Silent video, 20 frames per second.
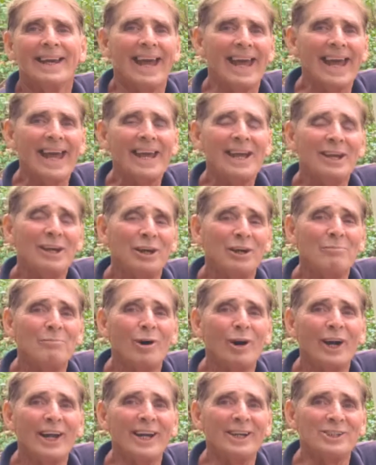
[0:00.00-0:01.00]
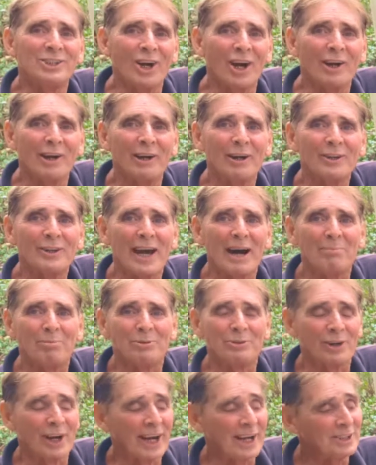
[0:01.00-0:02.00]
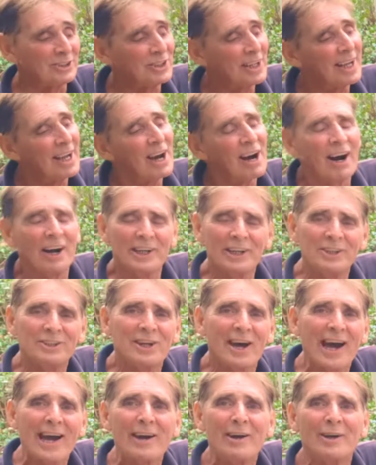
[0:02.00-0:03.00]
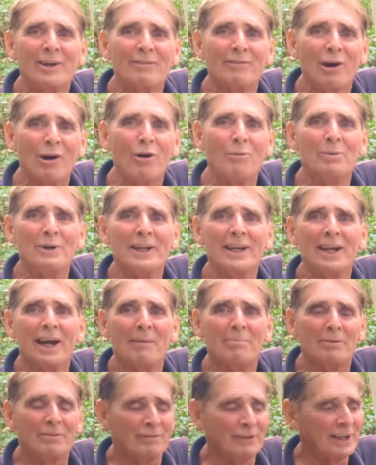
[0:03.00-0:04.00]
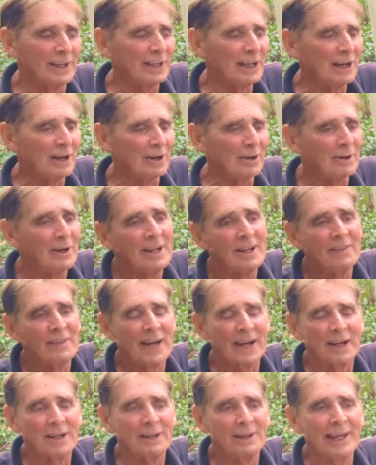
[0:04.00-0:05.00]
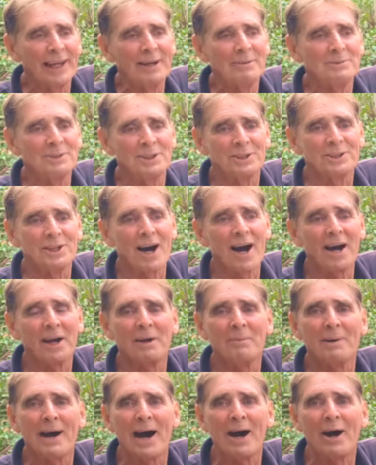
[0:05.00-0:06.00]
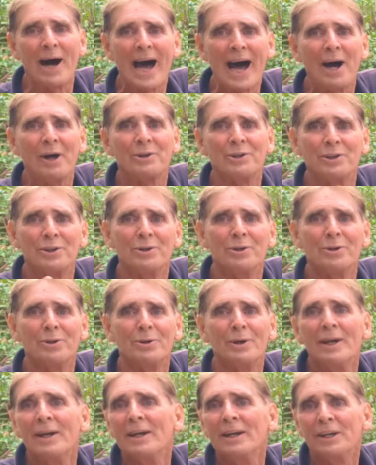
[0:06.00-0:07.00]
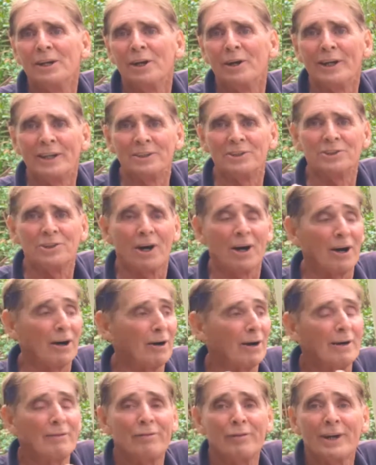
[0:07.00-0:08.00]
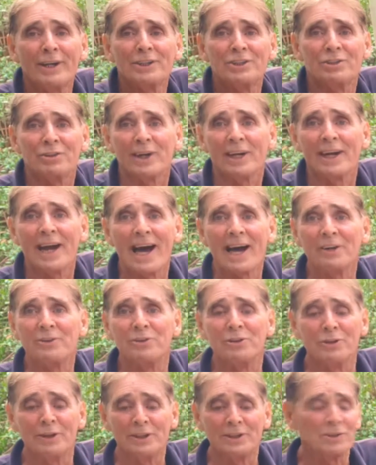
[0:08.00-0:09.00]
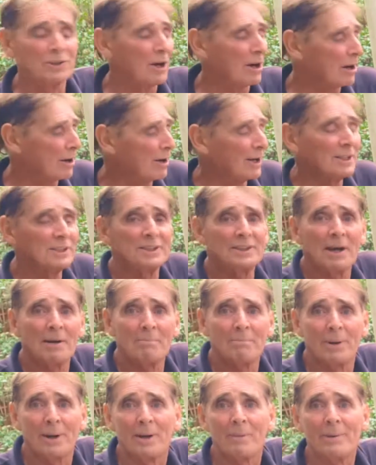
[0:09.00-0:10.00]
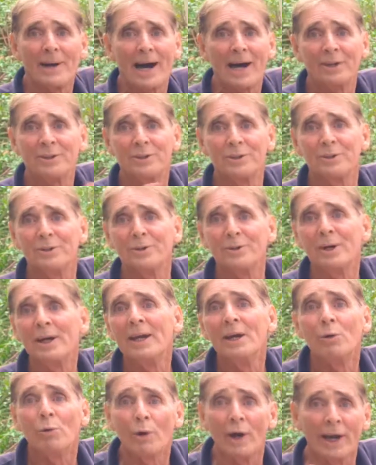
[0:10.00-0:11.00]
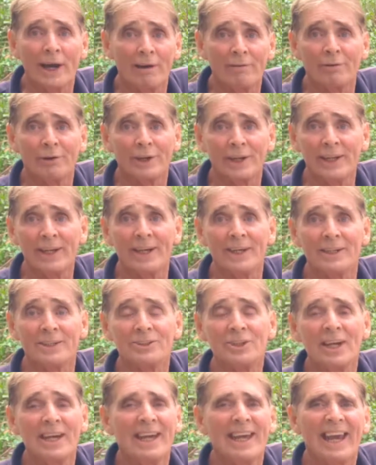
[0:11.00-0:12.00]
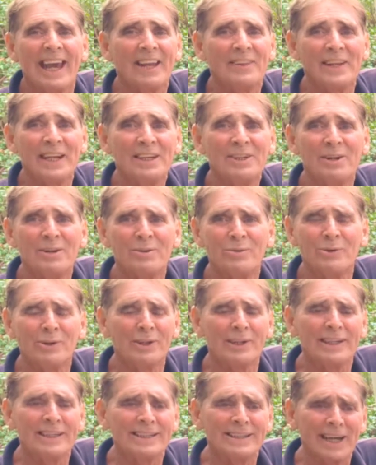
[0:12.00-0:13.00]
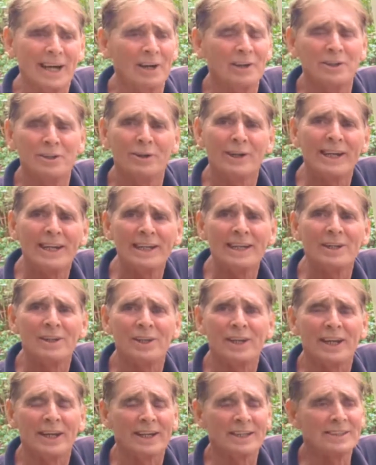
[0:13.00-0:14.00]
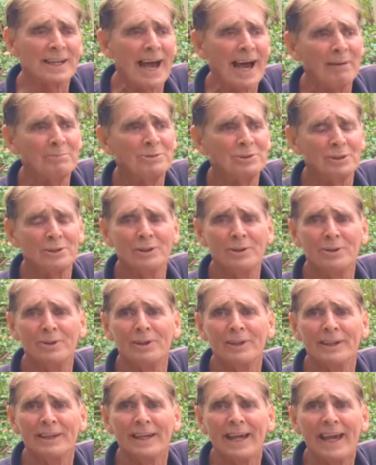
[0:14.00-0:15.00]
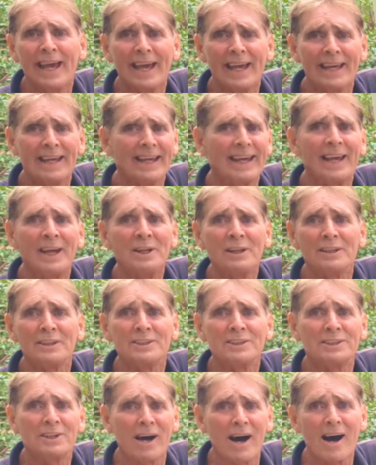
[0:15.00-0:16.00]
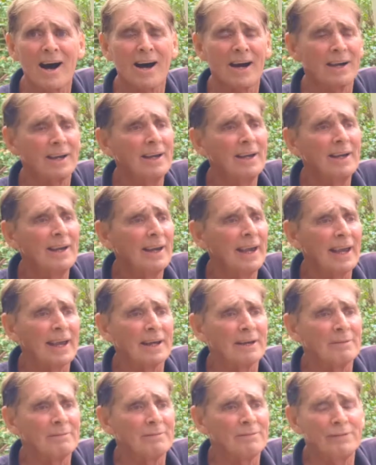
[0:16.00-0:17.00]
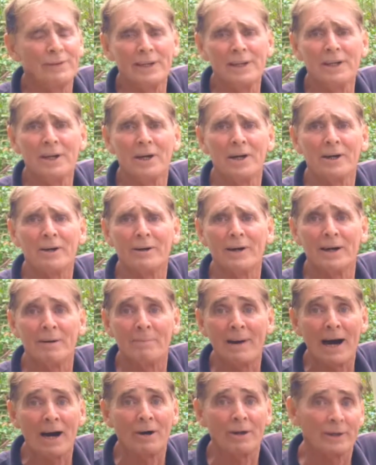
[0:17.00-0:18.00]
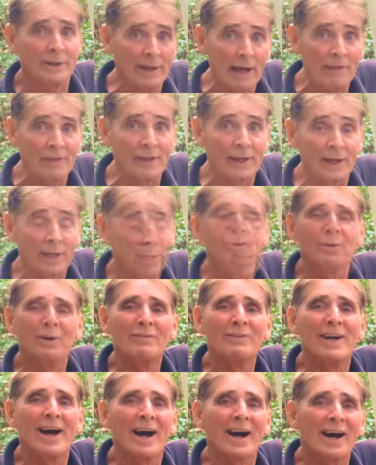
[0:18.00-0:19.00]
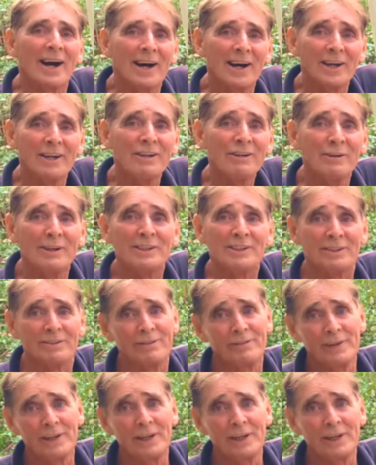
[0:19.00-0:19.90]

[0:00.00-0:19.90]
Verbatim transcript: Hey, good morning. Chuck here with Apple Drains. Are you tired of opening up a video that claims to talk about how to, you know, install a French drain, how to install a sump pump, how to whatever it is, and they don't really tell you anything? It's absolutely endless talk and video about nothing. We've got hundreds of